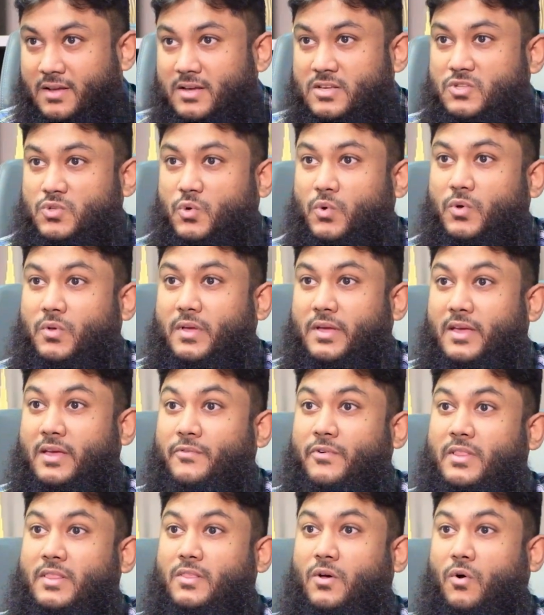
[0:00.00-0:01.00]
So
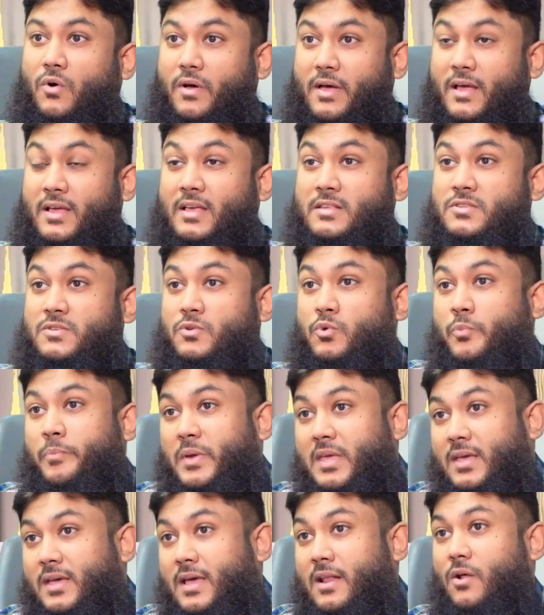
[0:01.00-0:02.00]
even as you
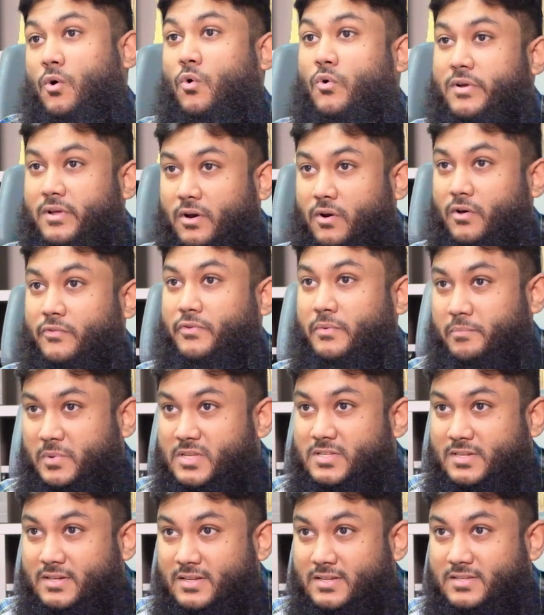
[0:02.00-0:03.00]
being an owner of a
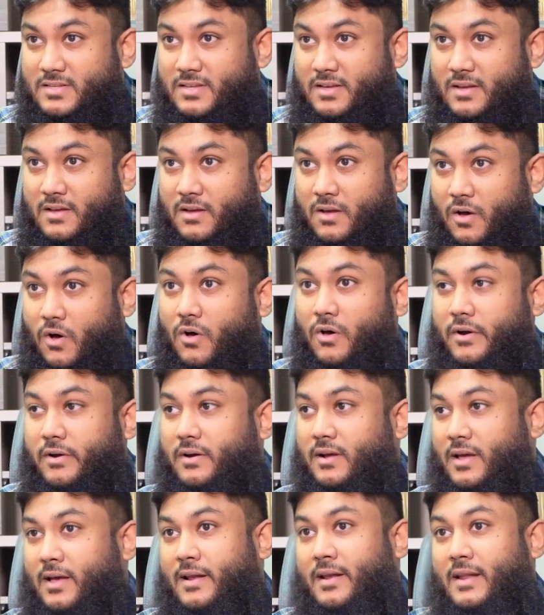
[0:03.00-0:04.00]
business or
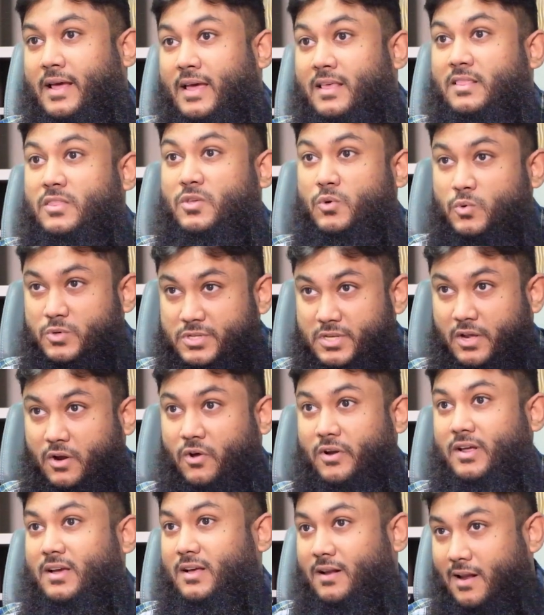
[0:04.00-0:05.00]
an end user
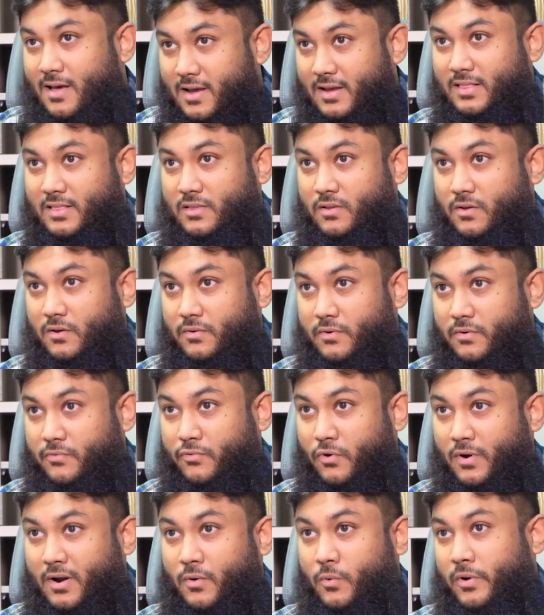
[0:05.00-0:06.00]
or a client,
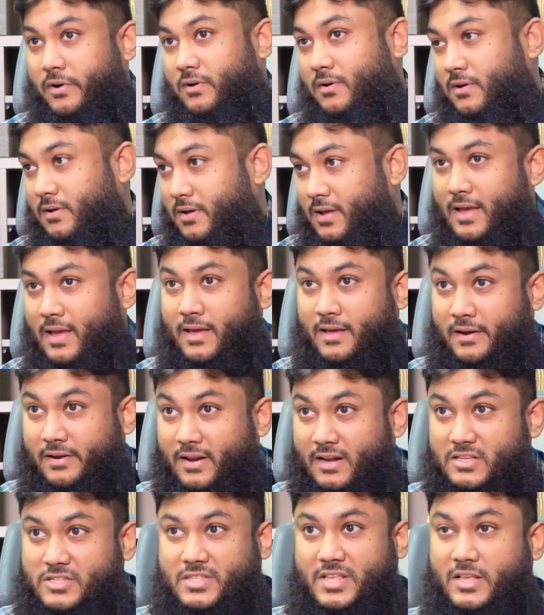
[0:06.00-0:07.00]
for our
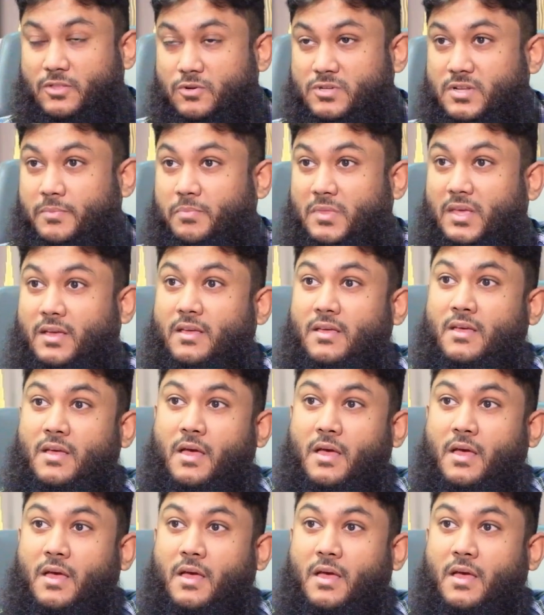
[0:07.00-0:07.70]
real estate or something,